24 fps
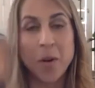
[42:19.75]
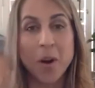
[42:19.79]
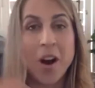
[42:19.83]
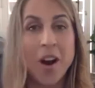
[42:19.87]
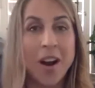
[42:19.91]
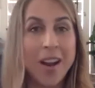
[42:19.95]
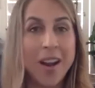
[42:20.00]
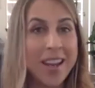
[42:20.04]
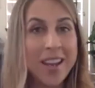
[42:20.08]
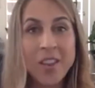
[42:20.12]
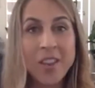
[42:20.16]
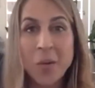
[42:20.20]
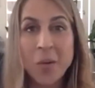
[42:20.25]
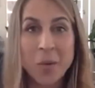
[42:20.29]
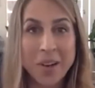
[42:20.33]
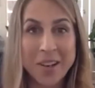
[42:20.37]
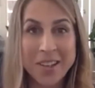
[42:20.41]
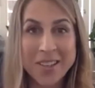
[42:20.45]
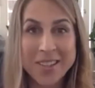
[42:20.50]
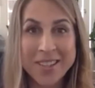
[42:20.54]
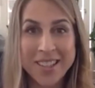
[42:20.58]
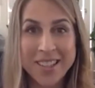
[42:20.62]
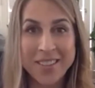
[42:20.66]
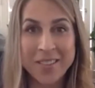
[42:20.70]
in the
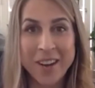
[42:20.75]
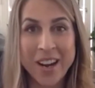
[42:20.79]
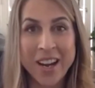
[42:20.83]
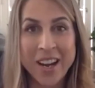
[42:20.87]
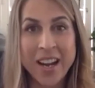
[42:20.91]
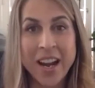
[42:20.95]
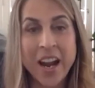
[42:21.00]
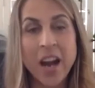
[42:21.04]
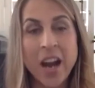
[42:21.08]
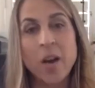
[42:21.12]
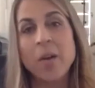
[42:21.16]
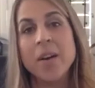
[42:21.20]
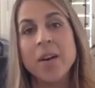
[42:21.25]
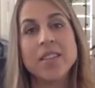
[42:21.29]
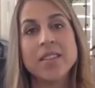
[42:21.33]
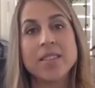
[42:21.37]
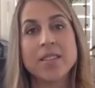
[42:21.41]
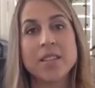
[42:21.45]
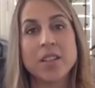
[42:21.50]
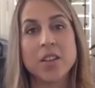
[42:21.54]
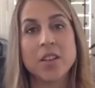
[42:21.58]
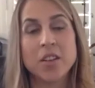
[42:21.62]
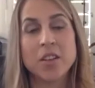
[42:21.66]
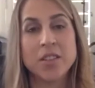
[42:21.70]
works in right now
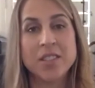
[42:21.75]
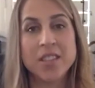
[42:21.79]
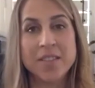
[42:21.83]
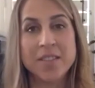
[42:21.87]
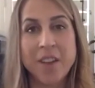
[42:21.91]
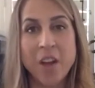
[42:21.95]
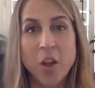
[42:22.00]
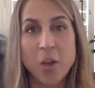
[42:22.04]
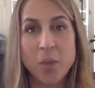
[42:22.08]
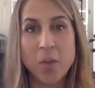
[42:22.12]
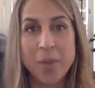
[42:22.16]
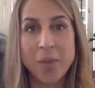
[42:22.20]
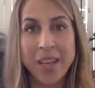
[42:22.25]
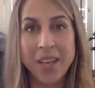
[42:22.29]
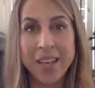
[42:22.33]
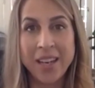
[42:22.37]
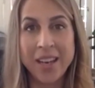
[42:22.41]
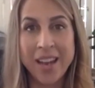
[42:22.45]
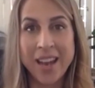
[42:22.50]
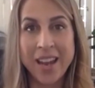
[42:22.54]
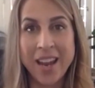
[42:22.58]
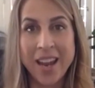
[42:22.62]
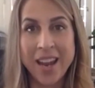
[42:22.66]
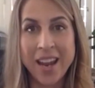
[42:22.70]
is
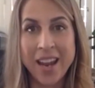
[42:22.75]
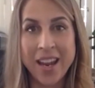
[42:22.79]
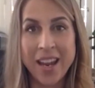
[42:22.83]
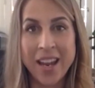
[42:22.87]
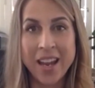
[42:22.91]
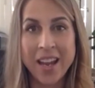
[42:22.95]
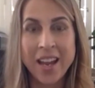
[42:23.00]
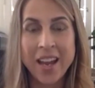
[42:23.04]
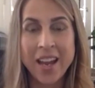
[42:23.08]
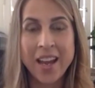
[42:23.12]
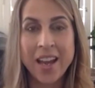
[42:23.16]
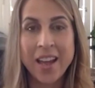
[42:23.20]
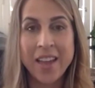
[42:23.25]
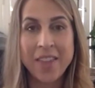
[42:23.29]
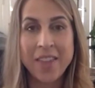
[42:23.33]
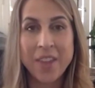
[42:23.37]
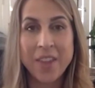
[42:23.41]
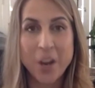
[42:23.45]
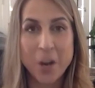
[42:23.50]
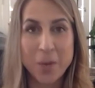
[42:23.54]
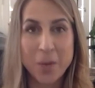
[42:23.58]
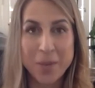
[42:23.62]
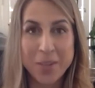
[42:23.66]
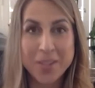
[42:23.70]
developing a
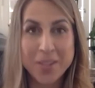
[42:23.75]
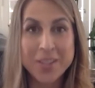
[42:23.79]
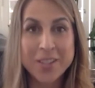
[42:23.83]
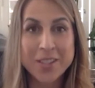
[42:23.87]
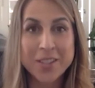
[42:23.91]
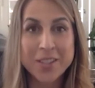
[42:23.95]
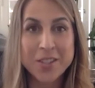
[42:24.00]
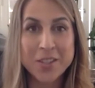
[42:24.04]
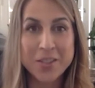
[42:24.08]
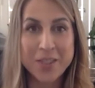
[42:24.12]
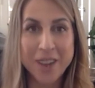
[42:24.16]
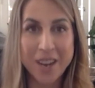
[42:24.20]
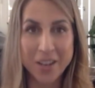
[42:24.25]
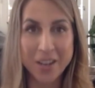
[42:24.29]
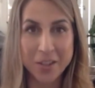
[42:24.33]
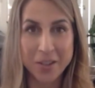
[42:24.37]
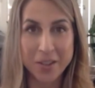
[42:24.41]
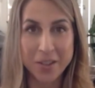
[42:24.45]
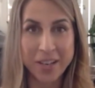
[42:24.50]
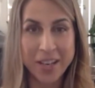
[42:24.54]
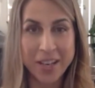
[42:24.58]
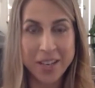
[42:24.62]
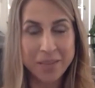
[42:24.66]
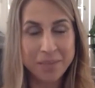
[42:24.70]
therapist
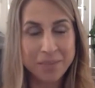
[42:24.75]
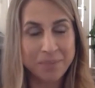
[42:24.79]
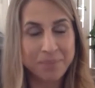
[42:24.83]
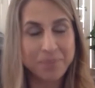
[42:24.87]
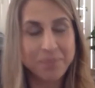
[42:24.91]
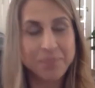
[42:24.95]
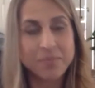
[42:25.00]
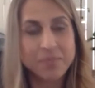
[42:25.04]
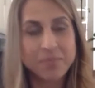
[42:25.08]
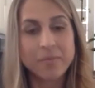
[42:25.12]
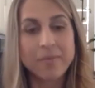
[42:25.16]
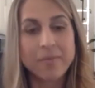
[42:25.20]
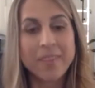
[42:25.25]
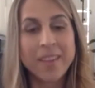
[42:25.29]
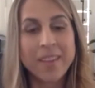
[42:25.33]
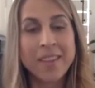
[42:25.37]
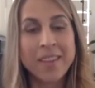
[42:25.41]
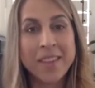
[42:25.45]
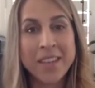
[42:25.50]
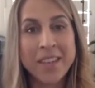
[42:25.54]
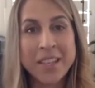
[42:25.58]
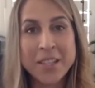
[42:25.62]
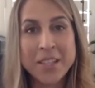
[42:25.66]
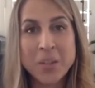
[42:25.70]
directory
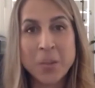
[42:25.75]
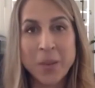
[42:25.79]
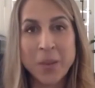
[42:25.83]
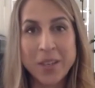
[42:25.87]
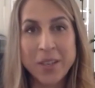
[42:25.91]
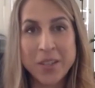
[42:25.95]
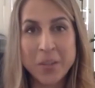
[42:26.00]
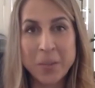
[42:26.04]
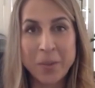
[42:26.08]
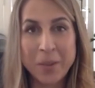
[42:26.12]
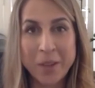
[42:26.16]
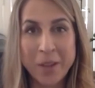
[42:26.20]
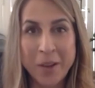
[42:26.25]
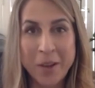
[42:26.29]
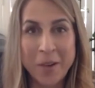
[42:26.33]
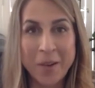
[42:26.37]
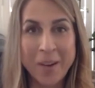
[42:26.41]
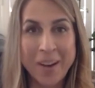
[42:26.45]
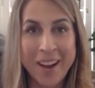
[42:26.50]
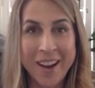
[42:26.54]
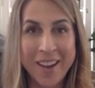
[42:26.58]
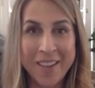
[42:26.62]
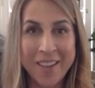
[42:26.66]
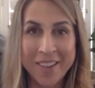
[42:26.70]
that is going to blow
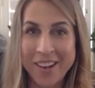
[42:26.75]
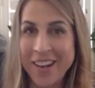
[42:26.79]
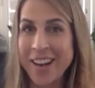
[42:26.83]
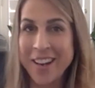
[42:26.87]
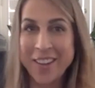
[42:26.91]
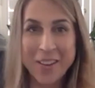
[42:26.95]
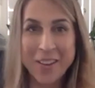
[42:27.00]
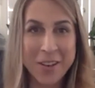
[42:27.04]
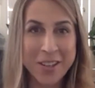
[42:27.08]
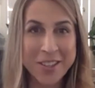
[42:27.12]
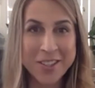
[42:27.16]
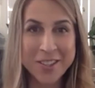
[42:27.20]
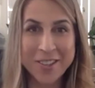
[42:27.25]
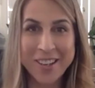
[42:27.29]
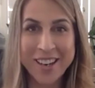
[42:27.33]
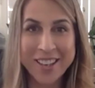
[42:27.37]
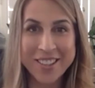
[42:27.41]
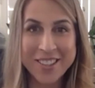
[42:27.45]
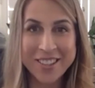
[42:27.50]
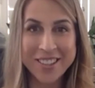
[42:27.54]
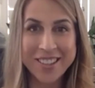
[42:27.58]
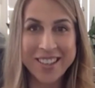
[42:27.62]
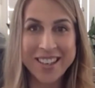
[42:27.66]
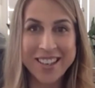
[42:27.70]
every other
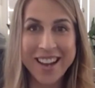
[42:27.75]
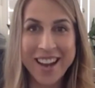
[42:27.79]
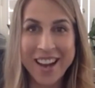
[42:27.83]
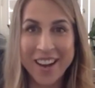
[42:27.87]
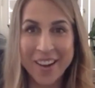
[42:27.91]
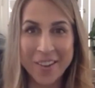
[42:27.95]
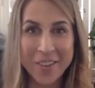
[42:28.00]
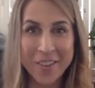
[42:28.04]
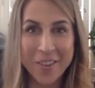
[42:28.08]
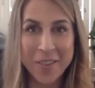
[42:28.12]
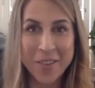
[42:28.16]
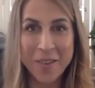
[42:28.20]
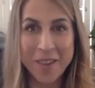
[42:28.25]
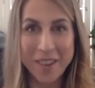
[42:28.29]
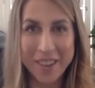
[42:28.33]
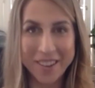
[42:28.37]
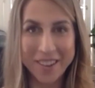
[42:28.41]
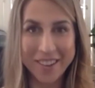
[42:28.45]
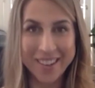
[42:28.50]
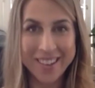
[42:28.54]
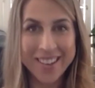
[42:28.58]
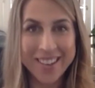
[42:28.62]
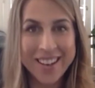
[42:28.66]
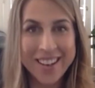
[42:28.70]
directory out of the
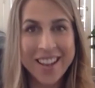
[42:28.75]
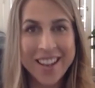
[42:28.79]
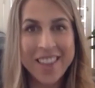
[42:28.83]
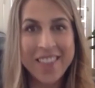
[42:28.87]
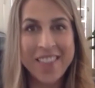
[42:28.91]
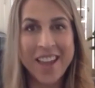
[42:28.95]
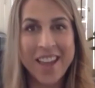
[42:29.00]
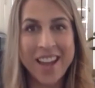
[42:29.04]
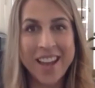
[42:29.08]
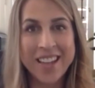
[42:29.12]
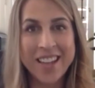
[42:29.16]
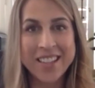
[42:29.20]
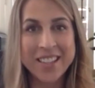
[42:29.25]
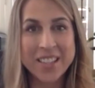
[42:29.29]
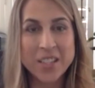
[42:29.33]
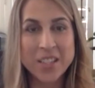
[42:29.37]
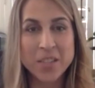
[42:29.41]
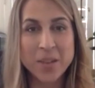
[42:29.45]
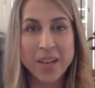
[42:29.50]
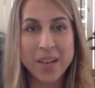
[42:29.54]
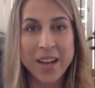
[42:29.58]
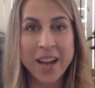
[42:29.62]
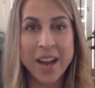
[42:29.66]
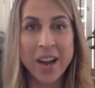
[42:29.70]
water that
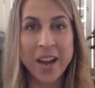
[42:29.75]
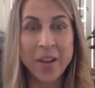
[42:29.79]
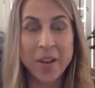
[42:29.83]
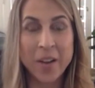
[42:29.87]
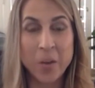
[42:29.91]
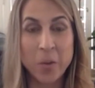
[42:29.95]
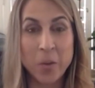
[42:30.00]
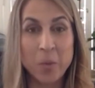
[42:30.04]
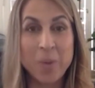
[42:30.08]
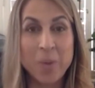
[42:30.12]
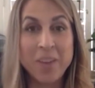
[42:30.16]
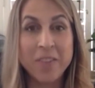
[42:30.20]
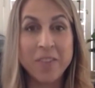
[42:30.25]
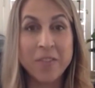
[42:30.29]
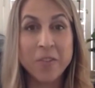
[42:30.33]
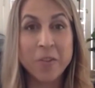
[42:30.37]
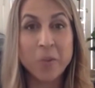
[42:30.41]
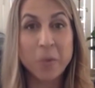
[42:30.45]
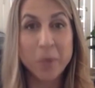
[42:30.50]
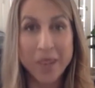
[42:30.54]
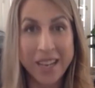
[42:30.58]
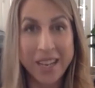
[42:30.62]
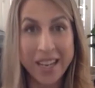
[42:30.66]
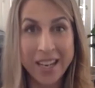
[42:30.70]
exists right now. It will be
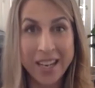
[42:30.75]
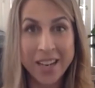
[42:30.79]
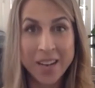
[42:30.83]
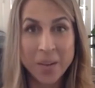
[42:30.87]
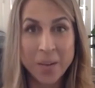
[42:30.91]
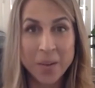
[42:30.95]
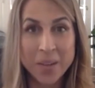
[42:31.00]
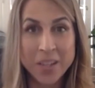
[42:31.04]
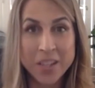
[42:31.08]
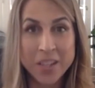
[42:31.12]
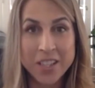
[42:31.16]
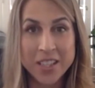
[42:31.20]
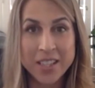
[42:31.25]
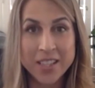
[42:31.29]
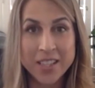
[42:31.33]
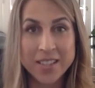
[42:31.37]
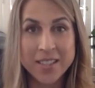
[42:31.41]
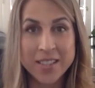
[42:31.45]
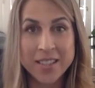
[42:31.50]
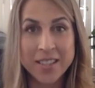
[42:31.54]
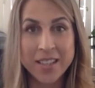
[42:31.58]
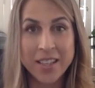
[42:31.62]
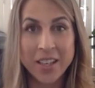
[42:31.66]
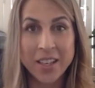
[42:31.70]
free, which
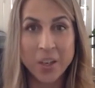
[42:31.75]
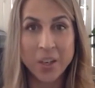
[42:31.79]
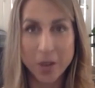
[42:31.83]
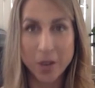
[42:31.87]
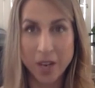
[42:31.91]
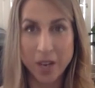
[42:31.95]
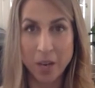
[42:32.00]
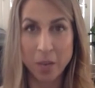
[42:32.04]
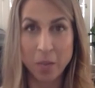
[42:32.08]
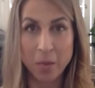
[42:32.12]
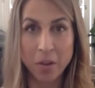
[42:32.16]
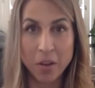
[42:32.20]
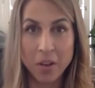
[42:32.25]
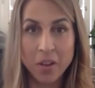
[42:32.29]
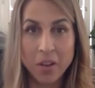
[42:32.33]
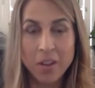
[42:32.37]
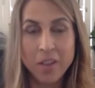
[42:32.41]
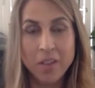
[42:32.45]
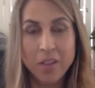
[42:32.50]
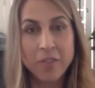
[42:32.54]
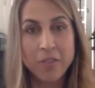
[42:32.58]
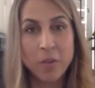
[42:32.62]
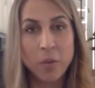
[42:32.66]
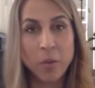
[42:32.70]
is incredible
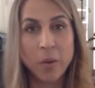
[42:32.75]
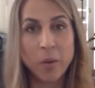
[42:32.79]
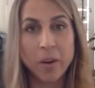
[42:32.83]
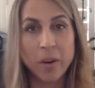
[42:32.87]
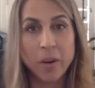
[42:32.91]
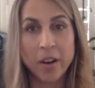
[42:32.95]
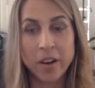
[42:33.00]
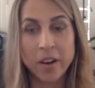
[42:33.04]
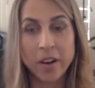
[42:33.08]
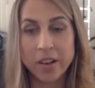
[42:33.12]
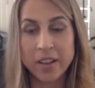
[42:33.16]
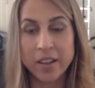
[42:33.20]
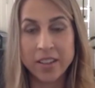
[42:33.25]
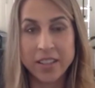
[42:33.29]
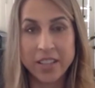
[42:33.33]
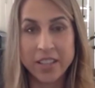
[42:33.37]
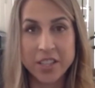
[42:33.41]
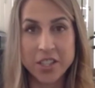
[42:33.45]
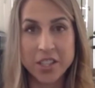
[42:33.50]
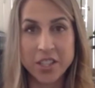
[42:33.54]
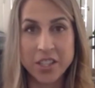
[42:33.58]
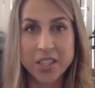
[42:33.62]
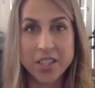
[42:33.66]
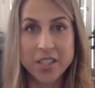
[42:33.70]
for
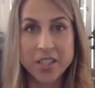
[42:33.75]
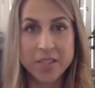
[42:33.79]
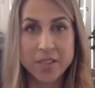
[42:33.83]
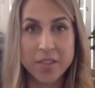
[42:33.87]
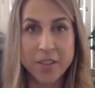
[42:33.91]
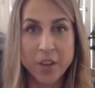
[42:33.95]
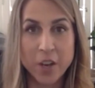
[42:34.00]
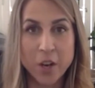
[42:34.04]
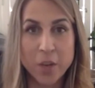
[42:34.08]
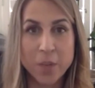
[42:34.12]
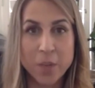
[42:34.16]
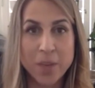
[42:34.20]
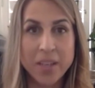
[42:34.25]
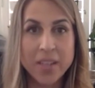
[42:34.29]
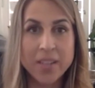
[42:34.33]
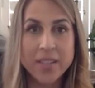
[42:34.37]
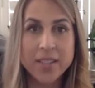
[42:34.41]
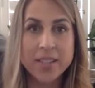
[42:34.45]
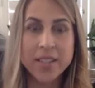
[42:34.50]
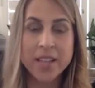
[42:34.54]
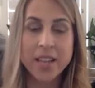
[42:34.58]
clinicians, for therapists.